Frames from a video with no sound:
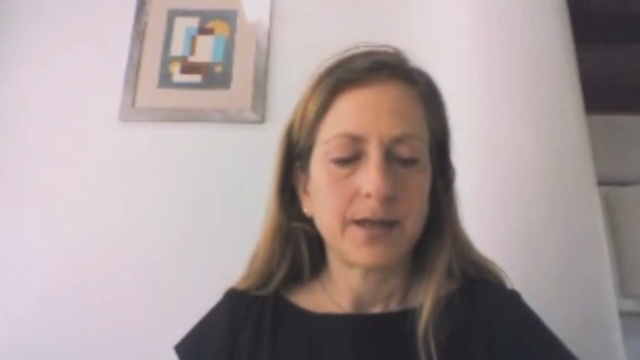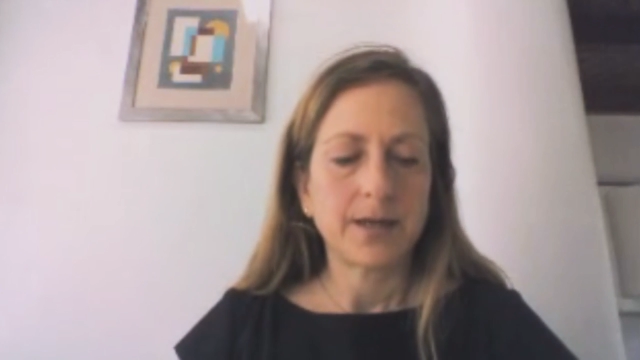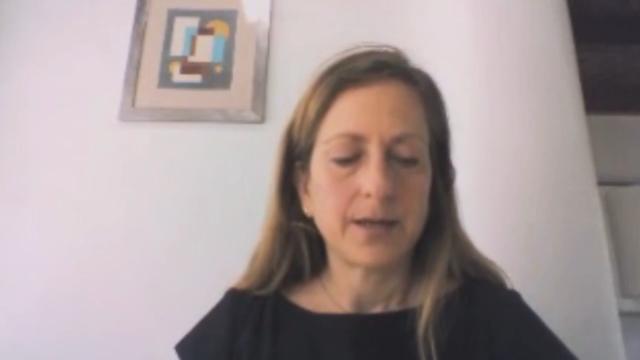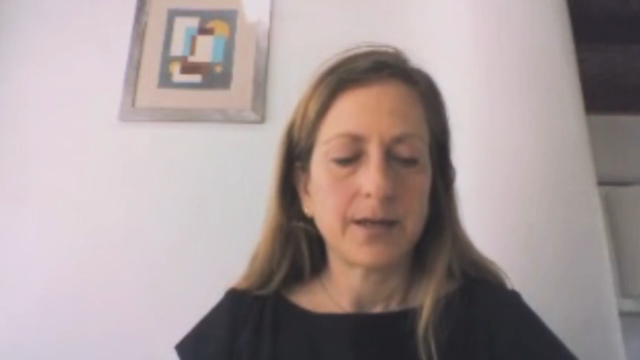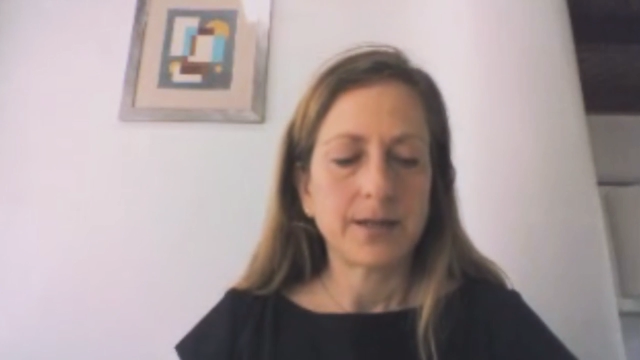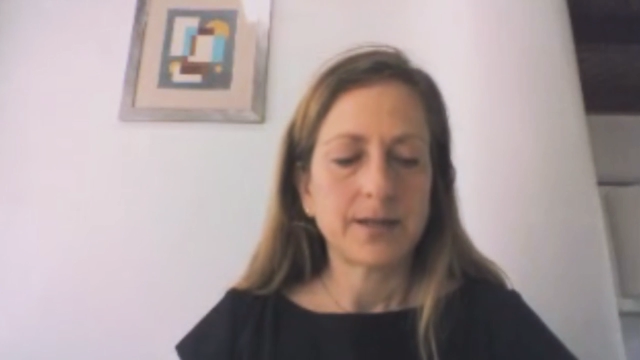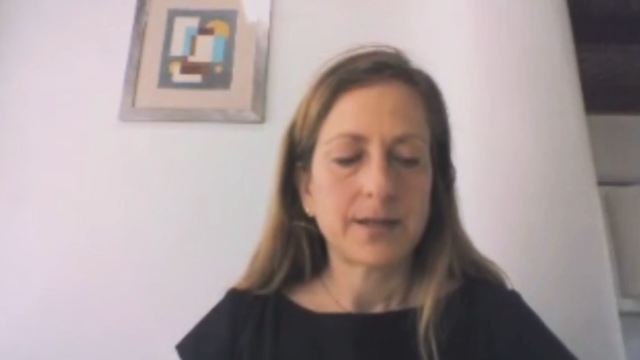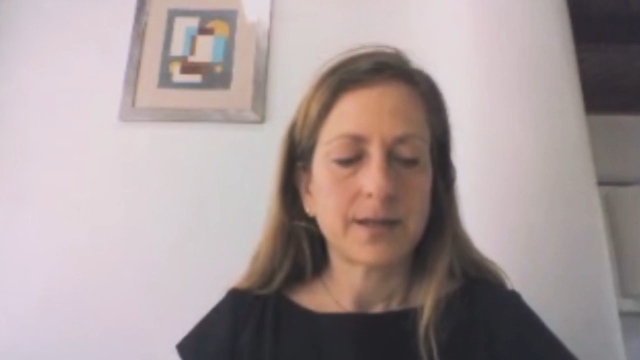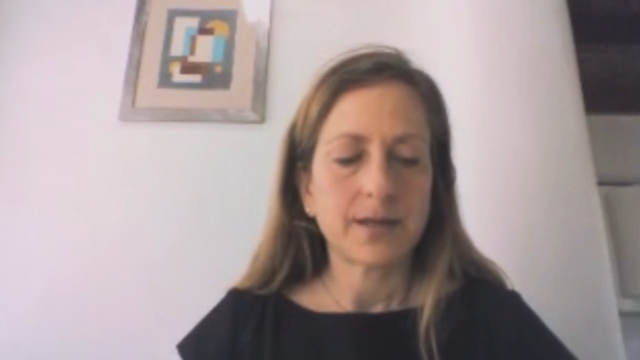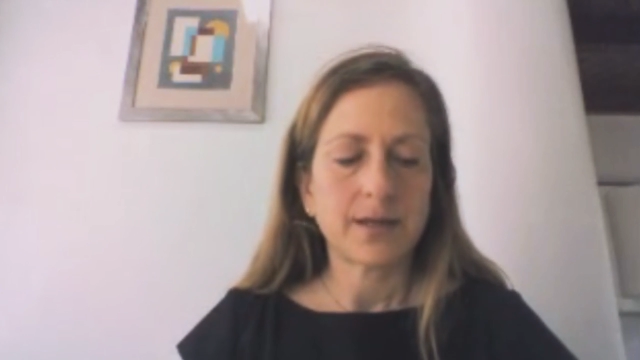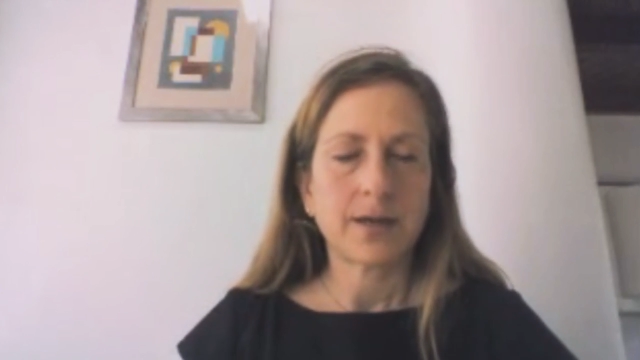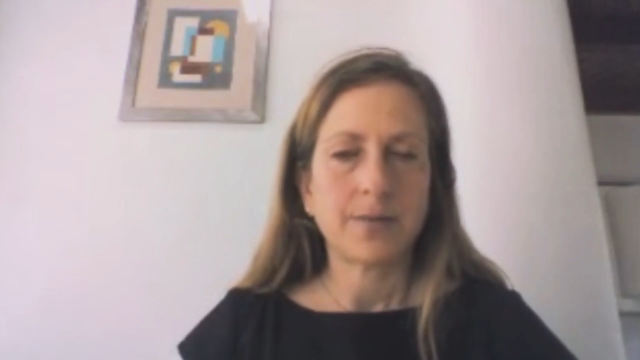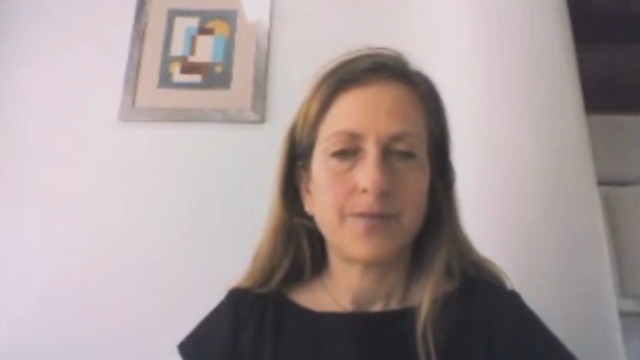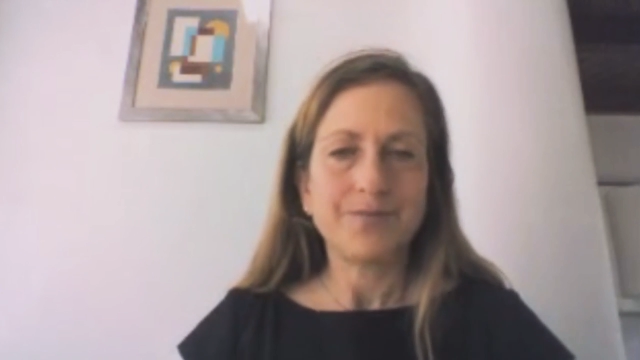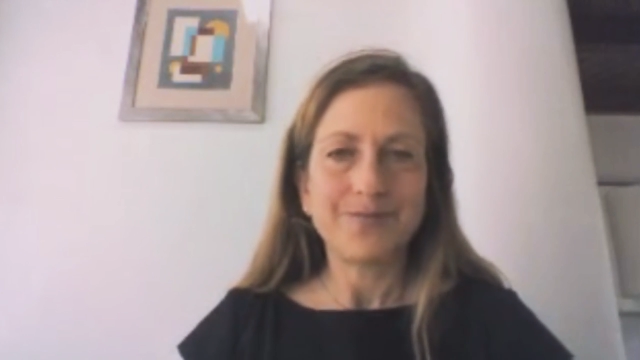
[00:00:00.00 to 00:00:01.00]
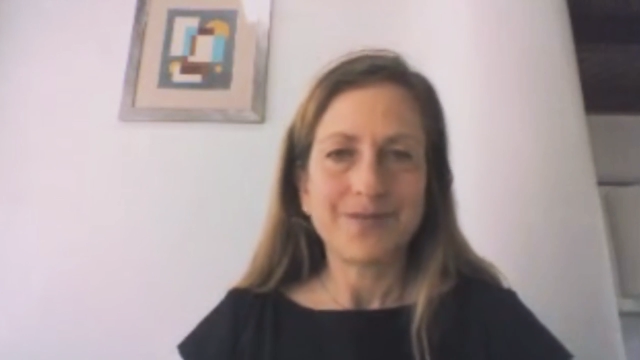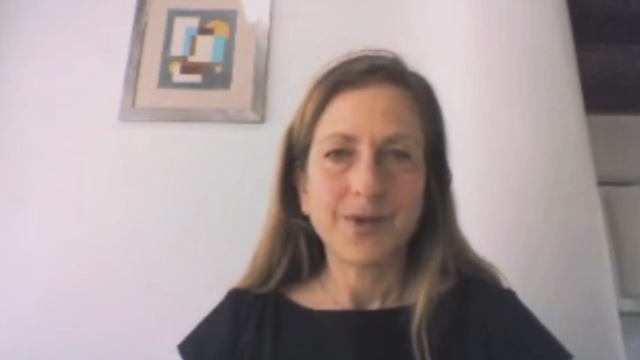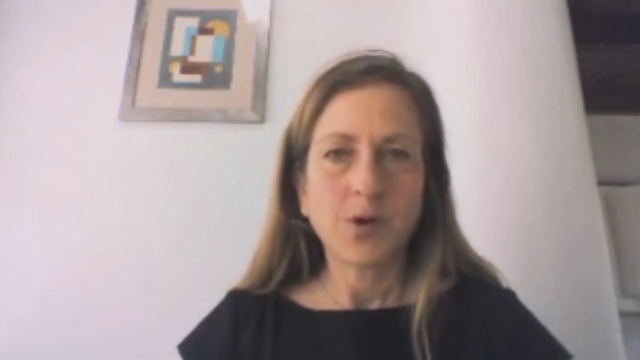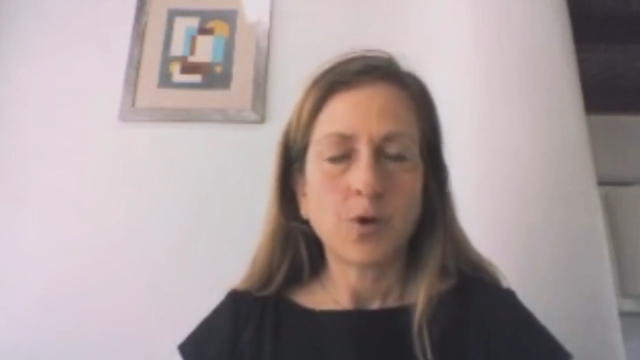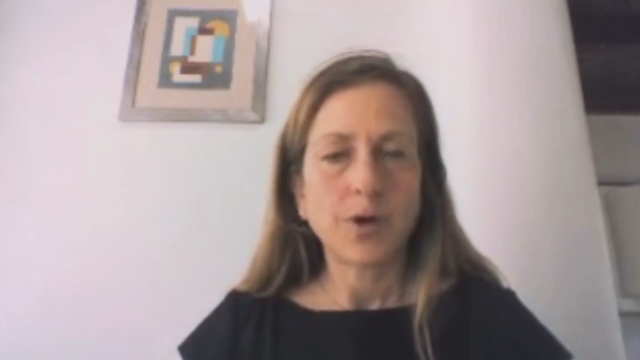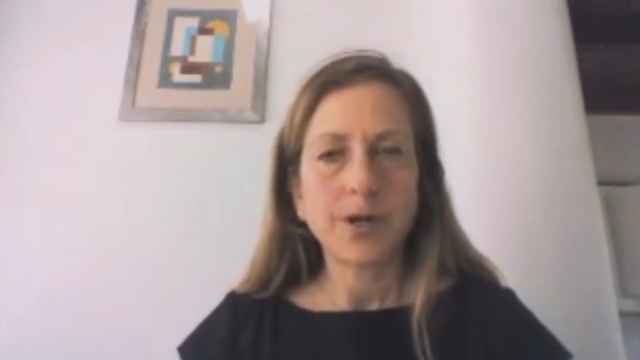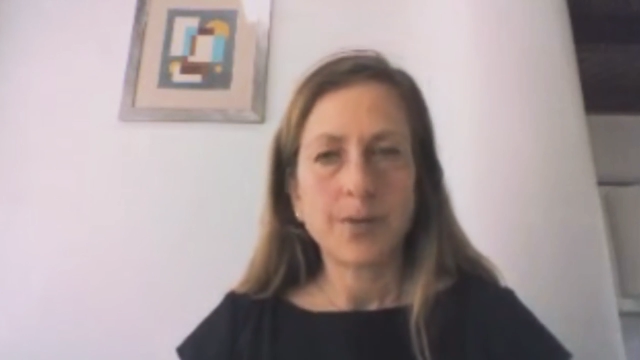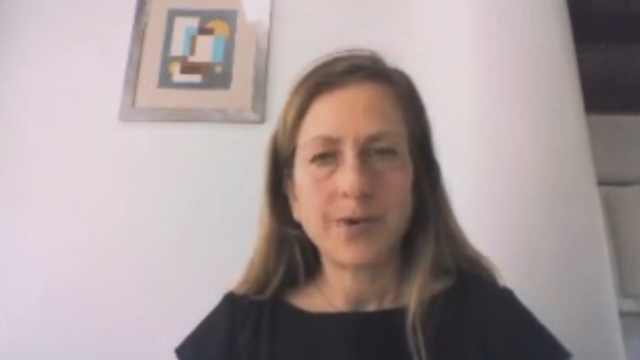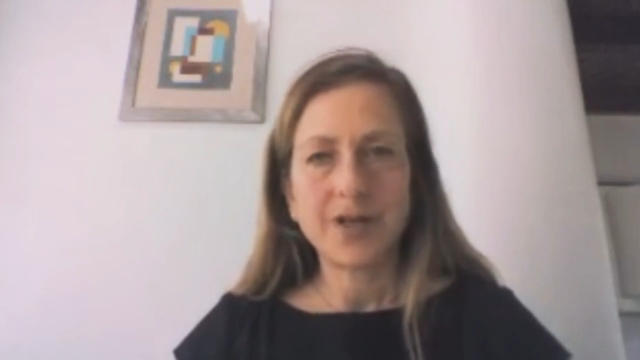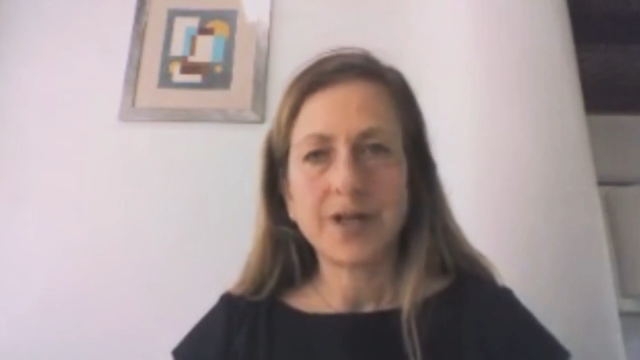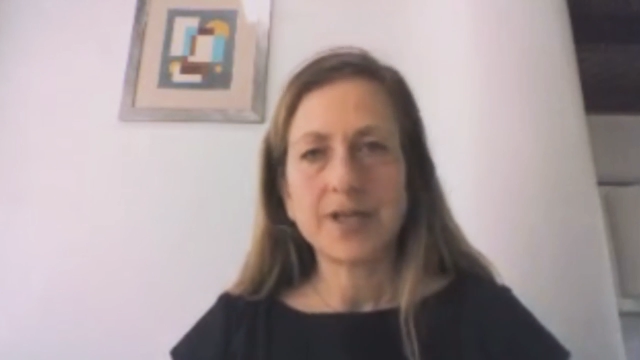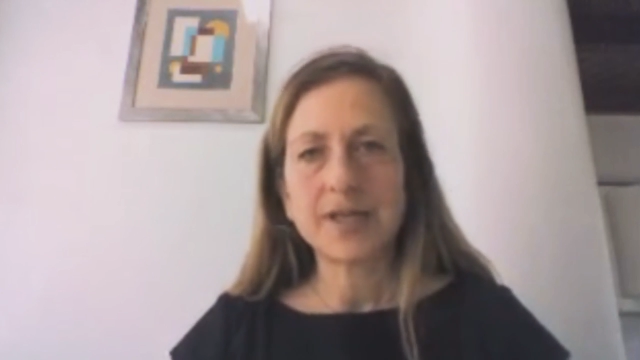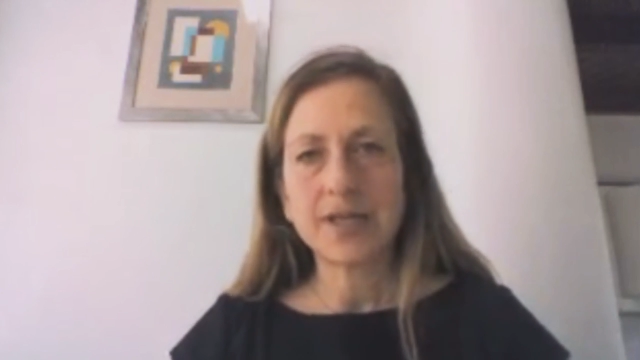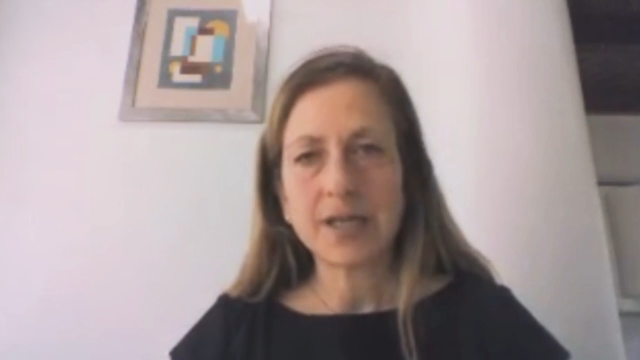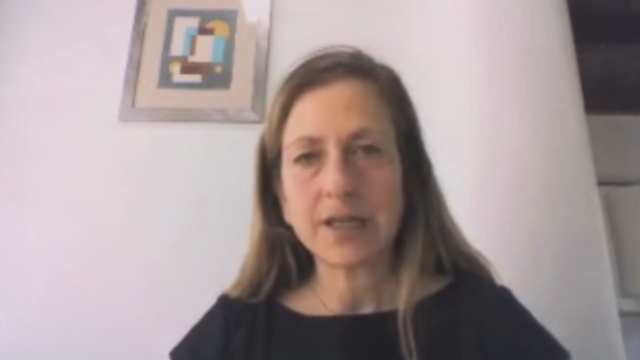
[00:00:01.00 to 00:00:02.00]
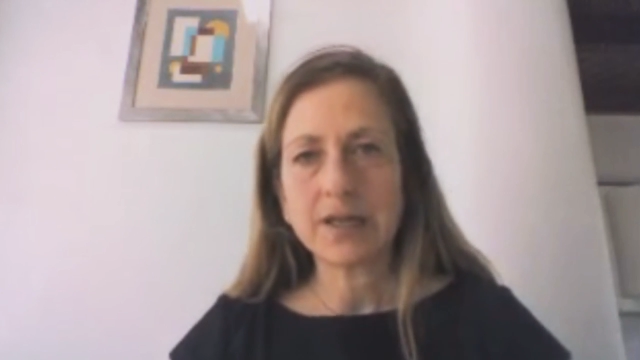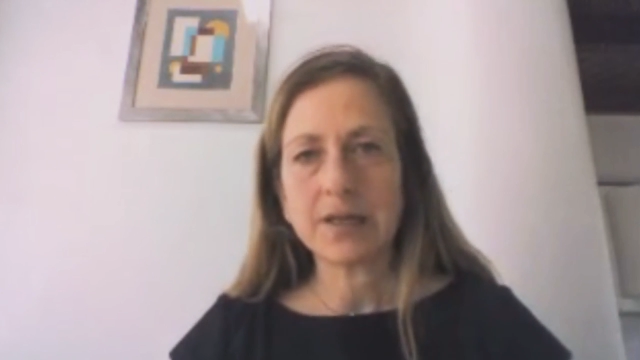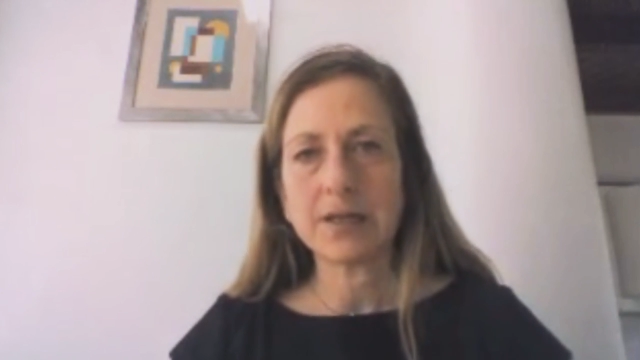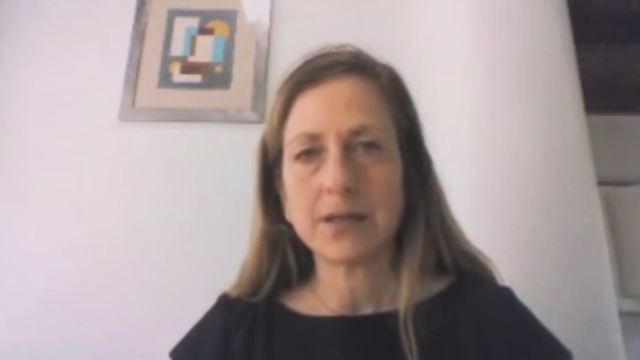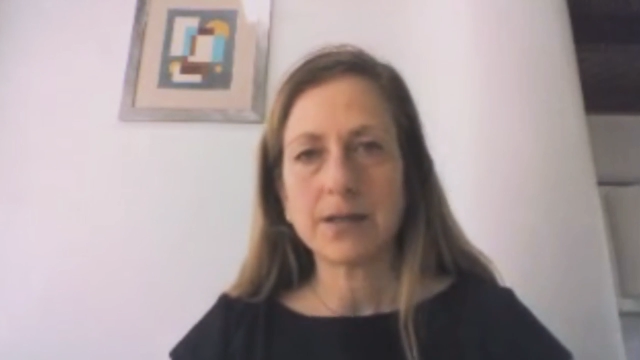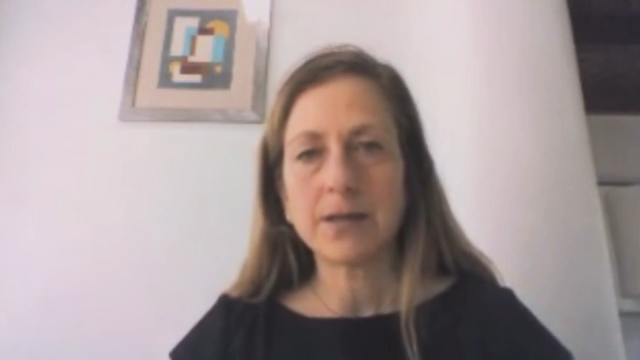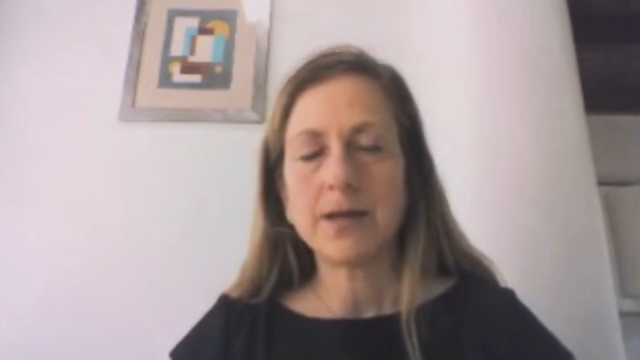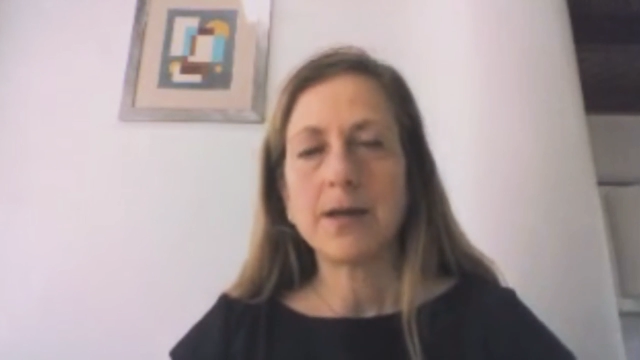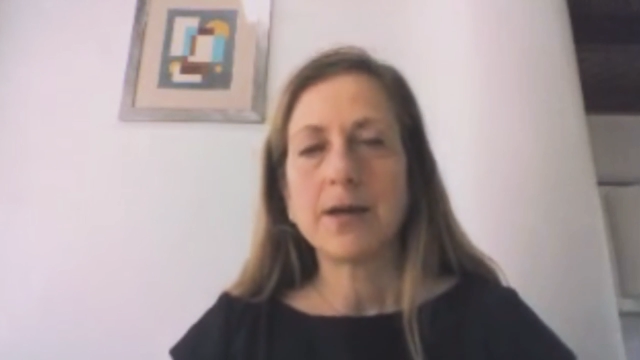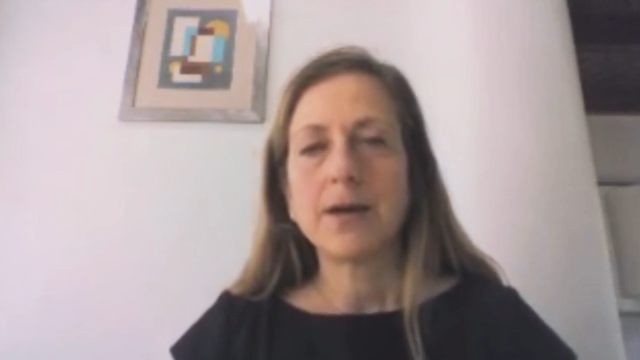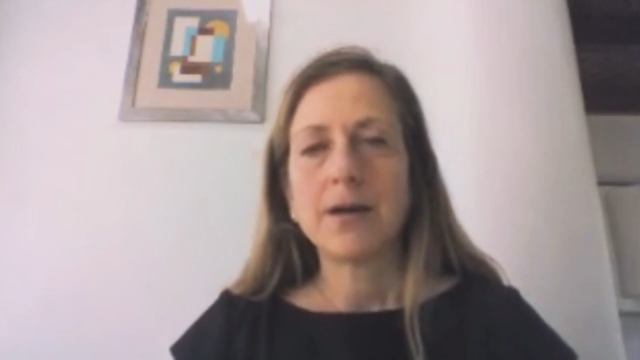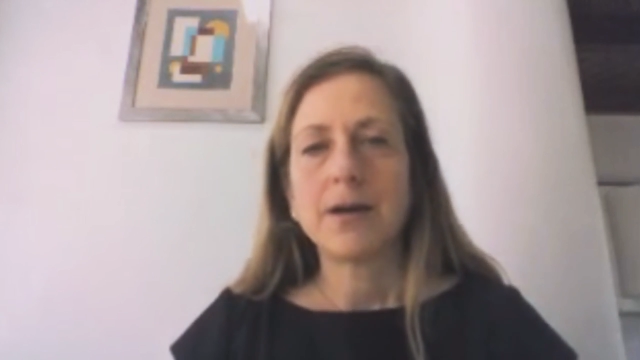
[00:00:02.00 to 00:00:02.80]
is going to be the signal